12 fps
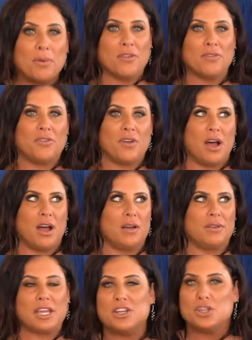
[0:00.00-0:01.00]
of
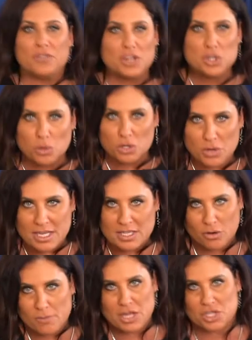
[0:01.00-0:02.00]
uh, individual
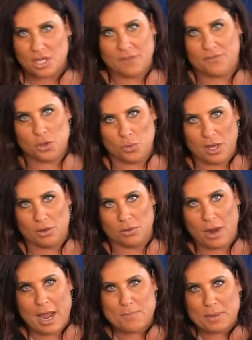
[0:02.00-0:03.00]
transformation, if you will, right?